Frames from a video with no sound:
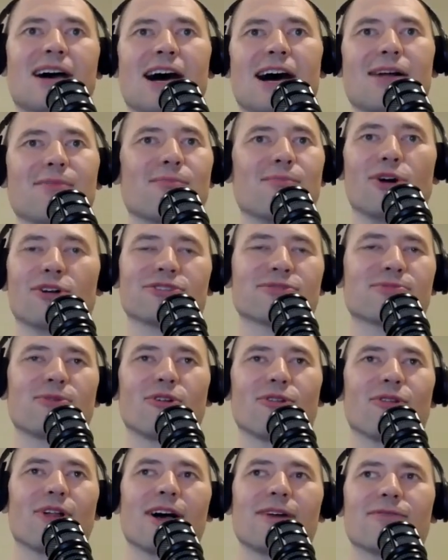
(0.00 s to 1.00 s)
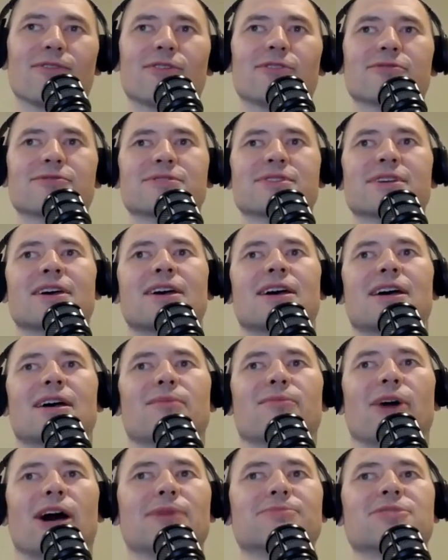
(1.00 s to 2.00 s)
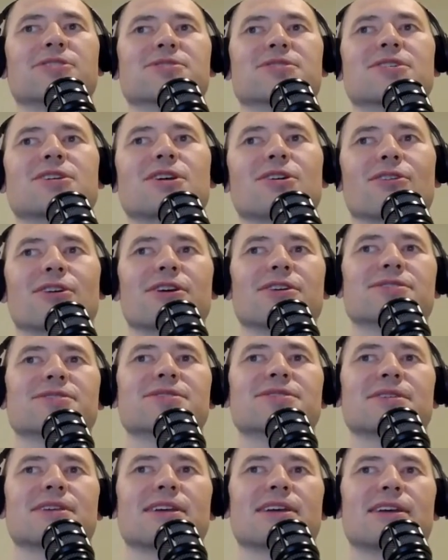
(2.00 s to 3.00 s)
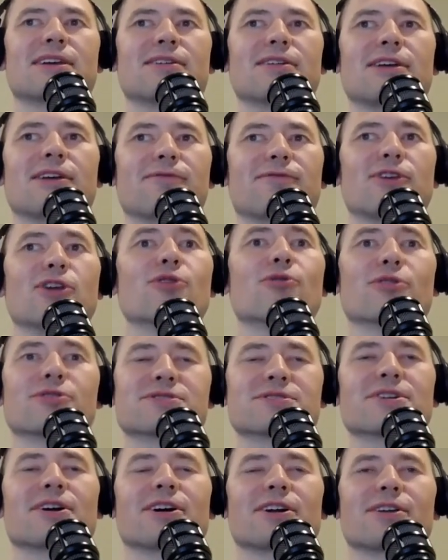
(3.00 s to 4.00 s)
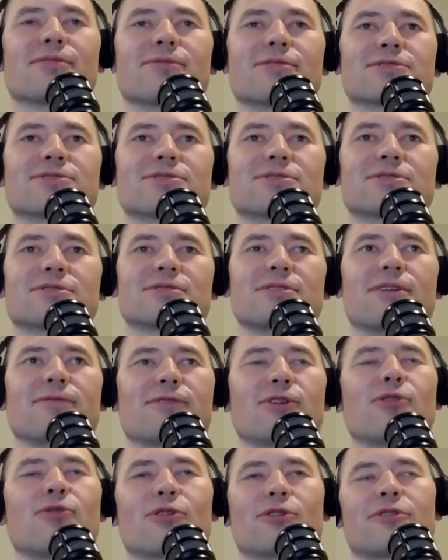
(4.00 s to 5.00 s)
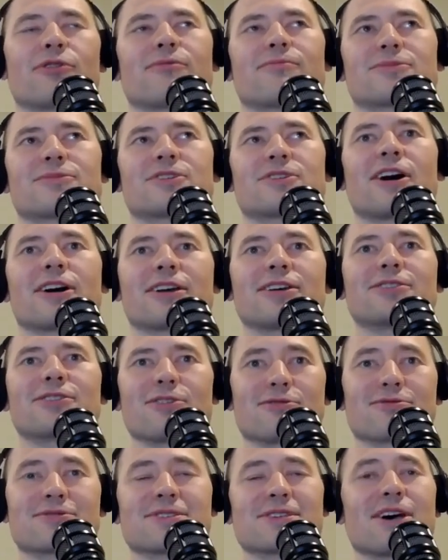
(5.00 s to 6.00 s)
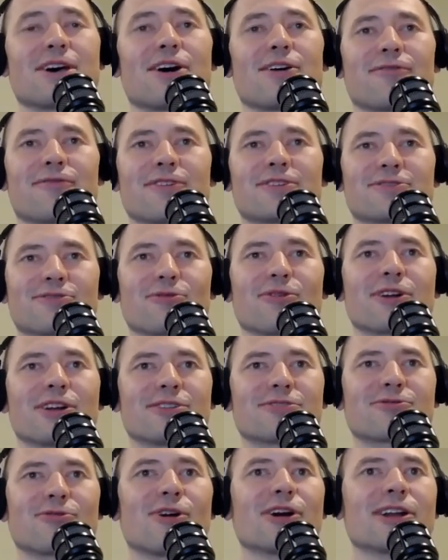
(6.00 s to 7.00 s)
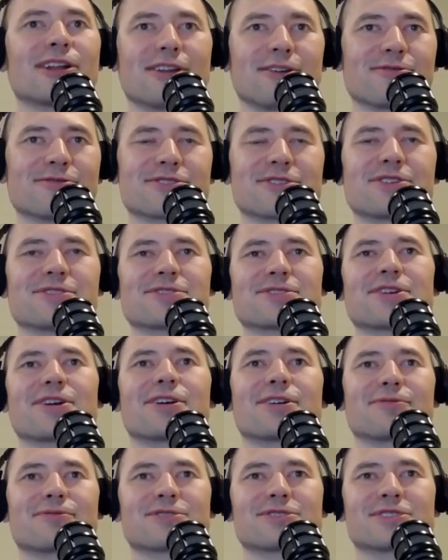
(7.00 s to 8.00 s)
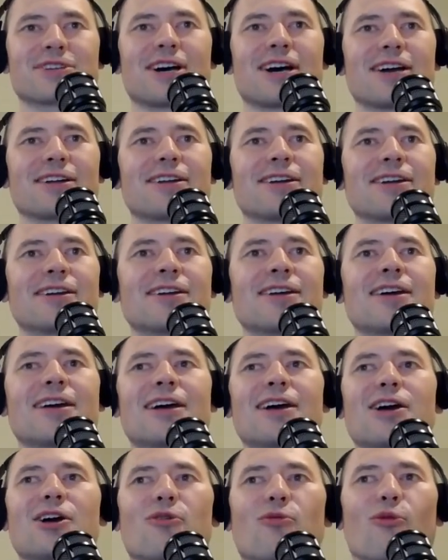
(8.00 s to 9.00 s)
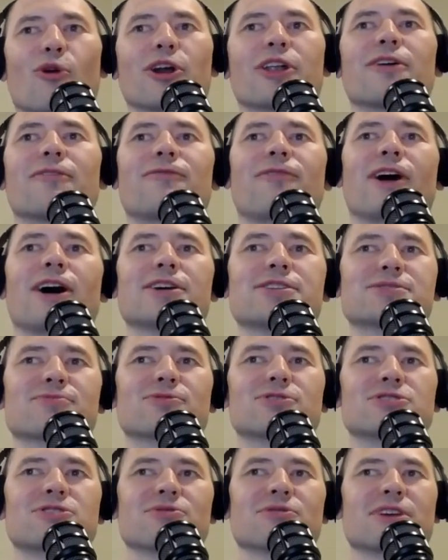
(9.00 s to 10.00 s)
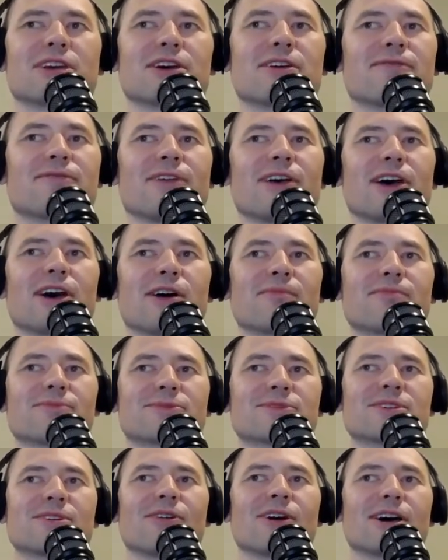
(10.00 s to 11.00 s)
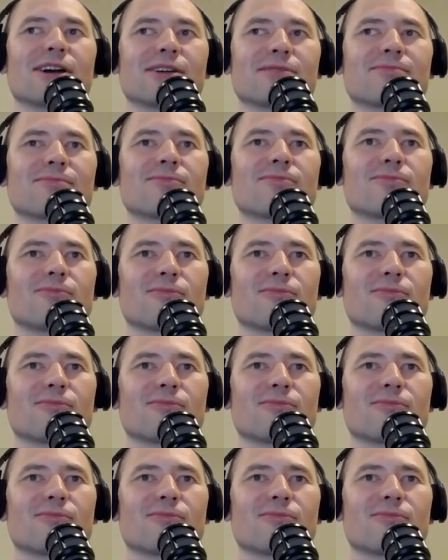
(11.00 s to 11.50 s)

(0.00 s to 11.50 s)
on multiple levels. But I'm just curious, if you were talking to yourself in 2020 that was just starting with Shiny, what advice would you give them to, like,